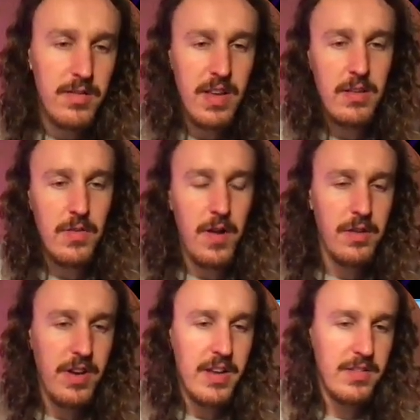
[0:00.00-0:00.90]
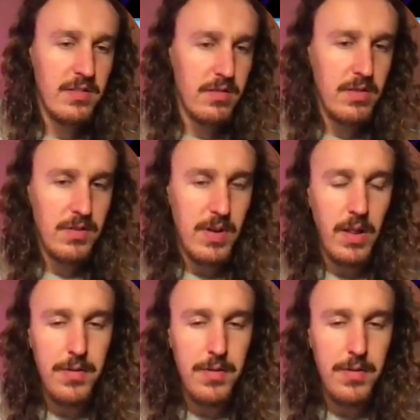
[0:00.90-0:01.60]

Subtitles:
TensorFlow.js is run on the